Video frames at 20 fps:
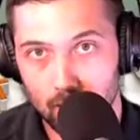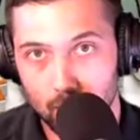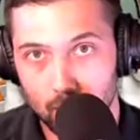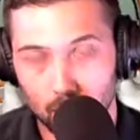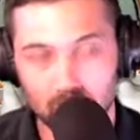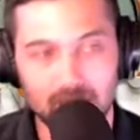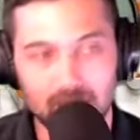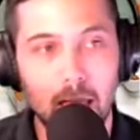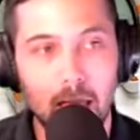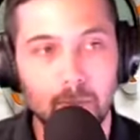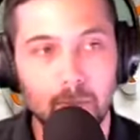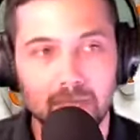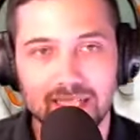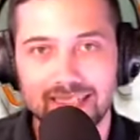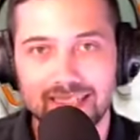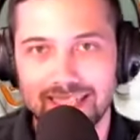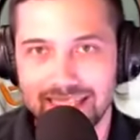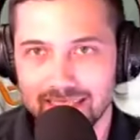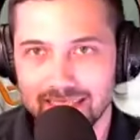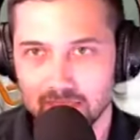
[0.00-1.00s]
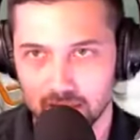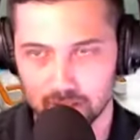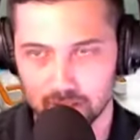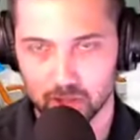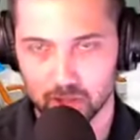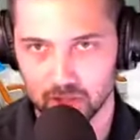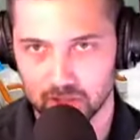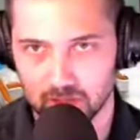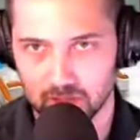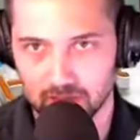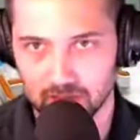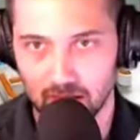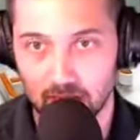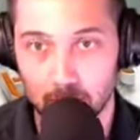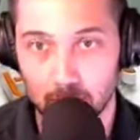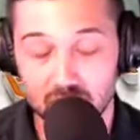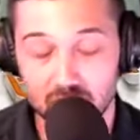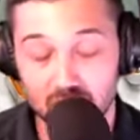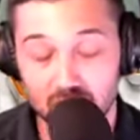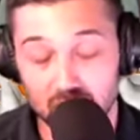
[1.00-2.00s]
But he can be decent, especially as a tight
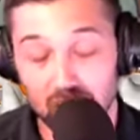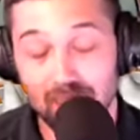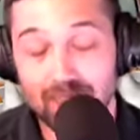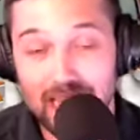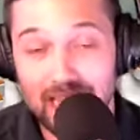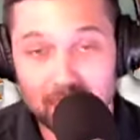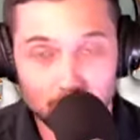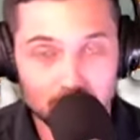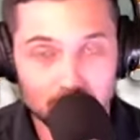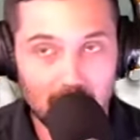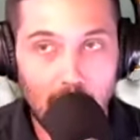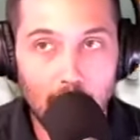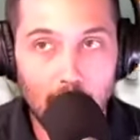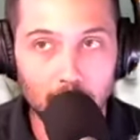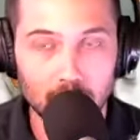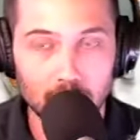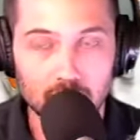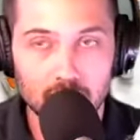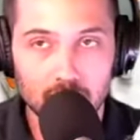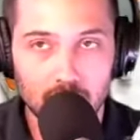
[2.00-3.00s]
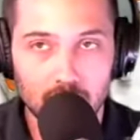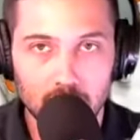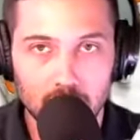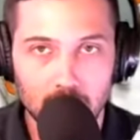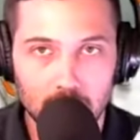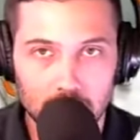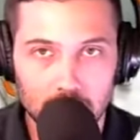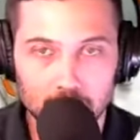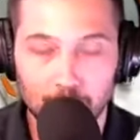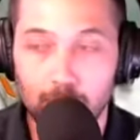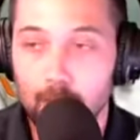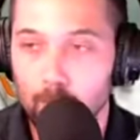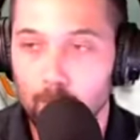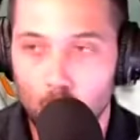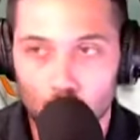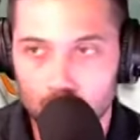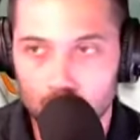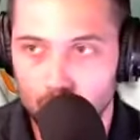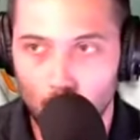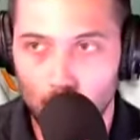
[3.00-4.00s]
end position. And that's what's happened. He's playing
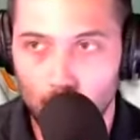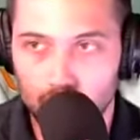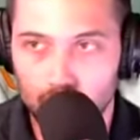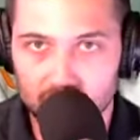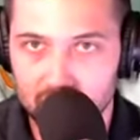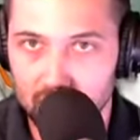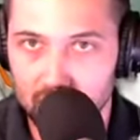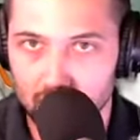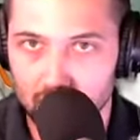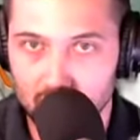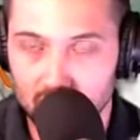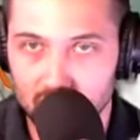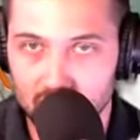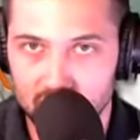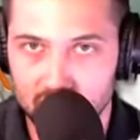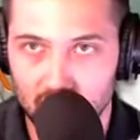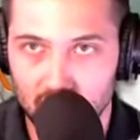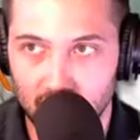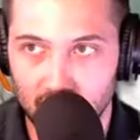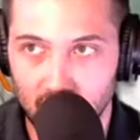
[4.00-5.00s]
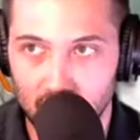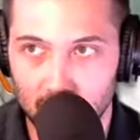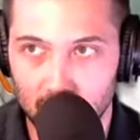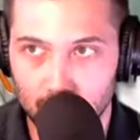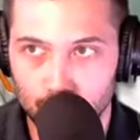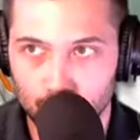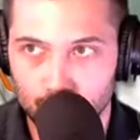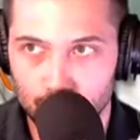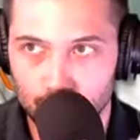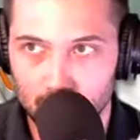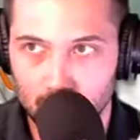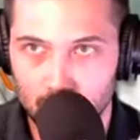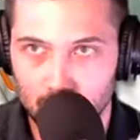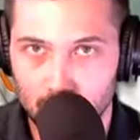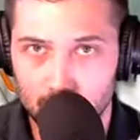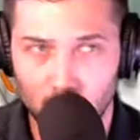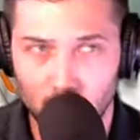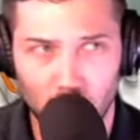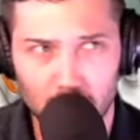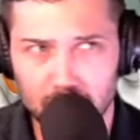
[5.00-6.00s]
more as a wide receiver than he is a tight end.
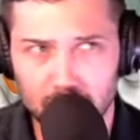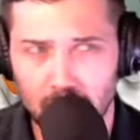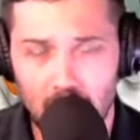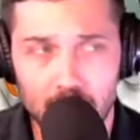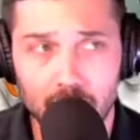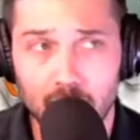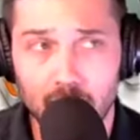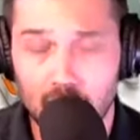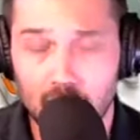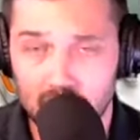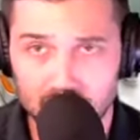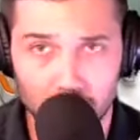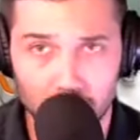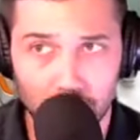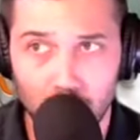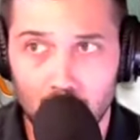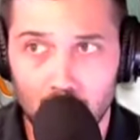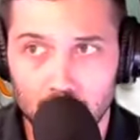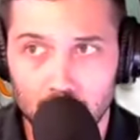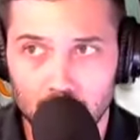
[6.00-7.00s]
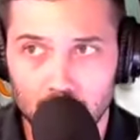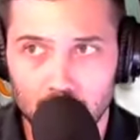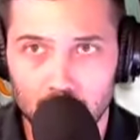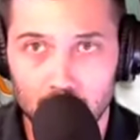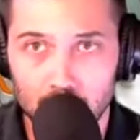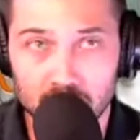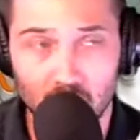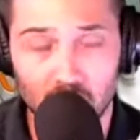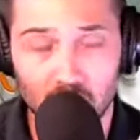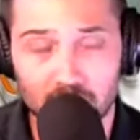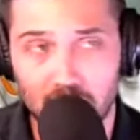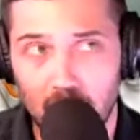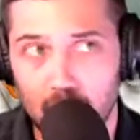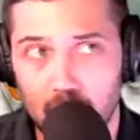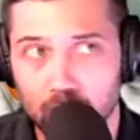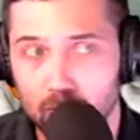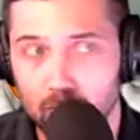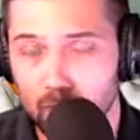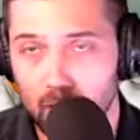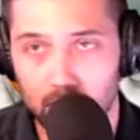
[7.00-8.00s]
He's hardly ever asked to block. He's hardly
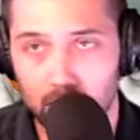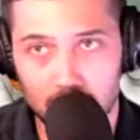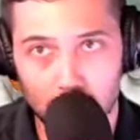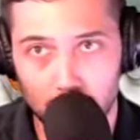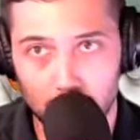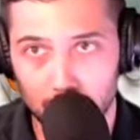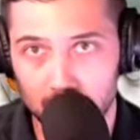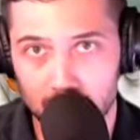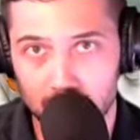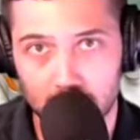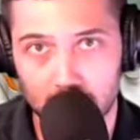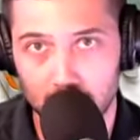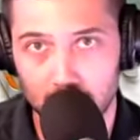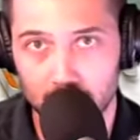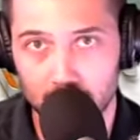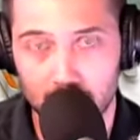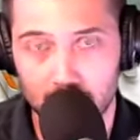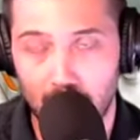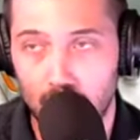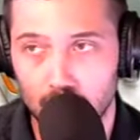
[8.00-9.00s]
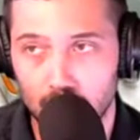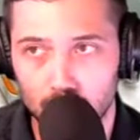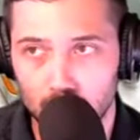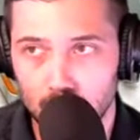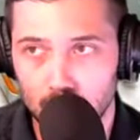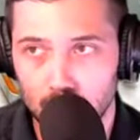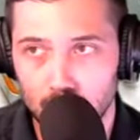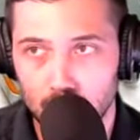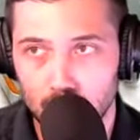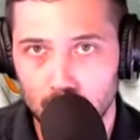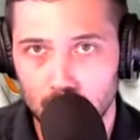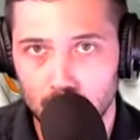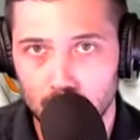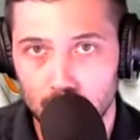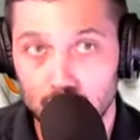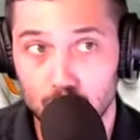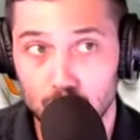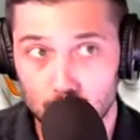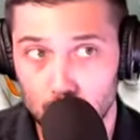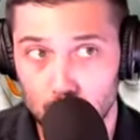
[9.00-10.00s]
ever lining up on the end of the tackle.
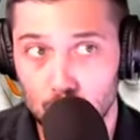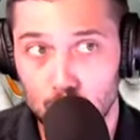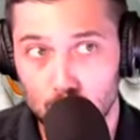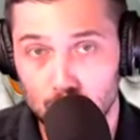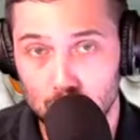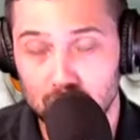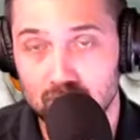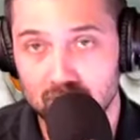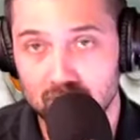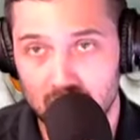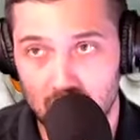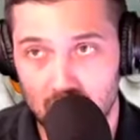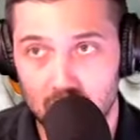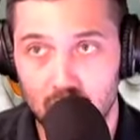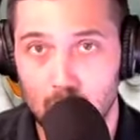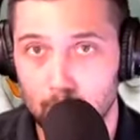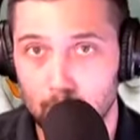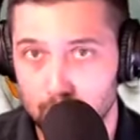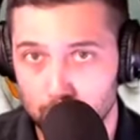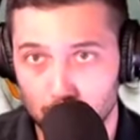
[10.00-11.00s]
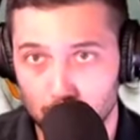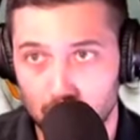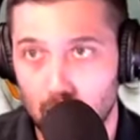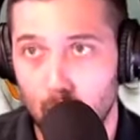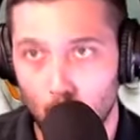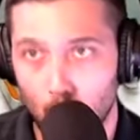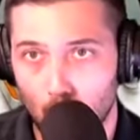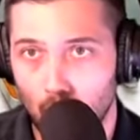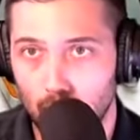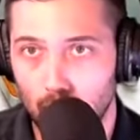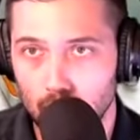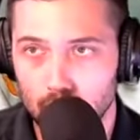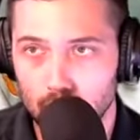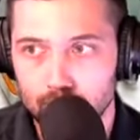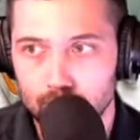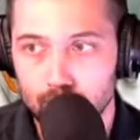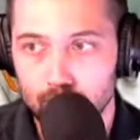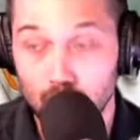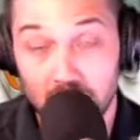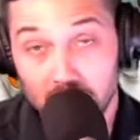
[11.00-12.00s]
He's usually standing up, split out wide.
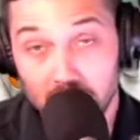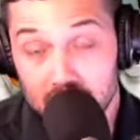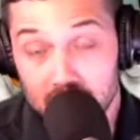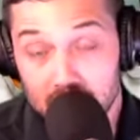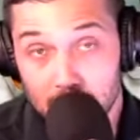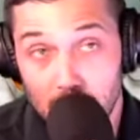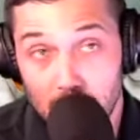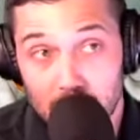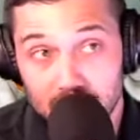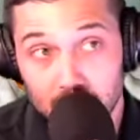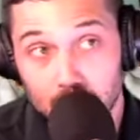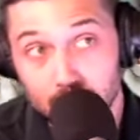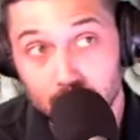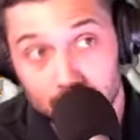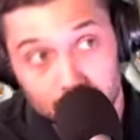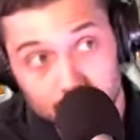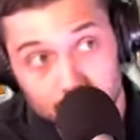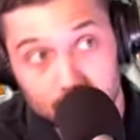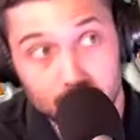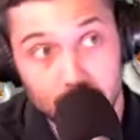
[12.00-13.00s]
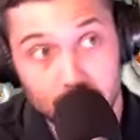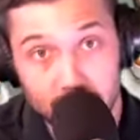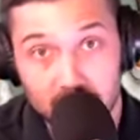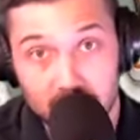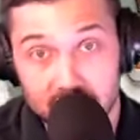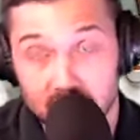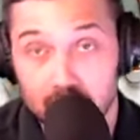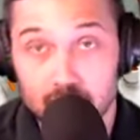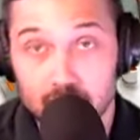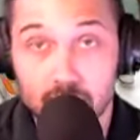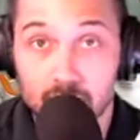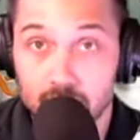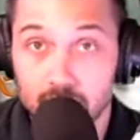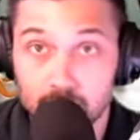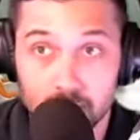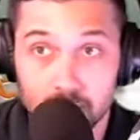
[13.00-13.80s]
And in this matchup, like I said,